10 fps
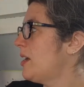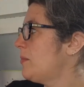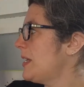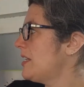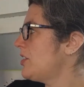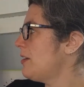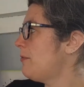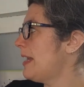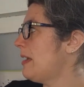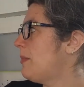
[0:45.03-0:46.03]
PJ
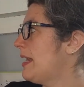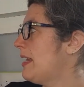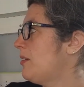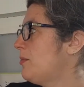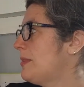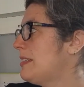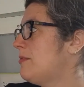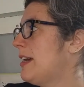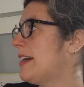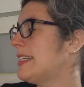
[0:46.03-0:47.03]
Funny Bunny was
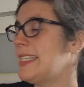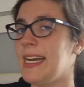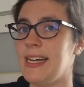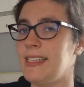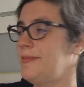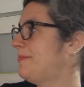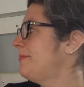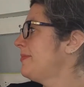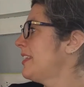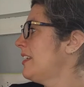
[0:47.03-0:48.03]
very sad.
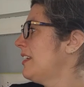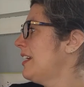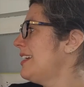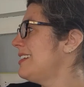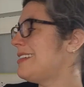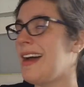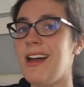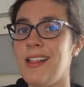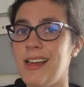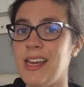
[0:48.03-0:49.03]
He did
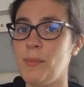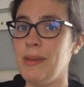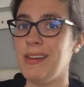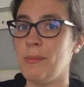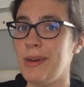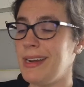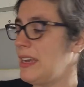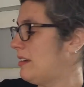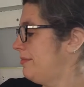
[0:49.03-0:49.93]
not like being a bunny.